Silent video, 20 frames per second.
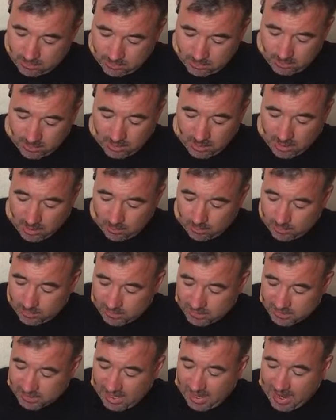you know,
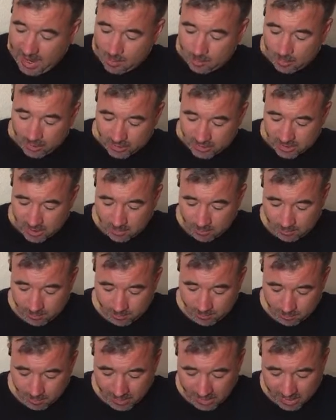scam or some
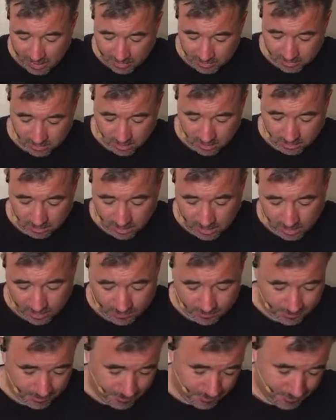BS like that.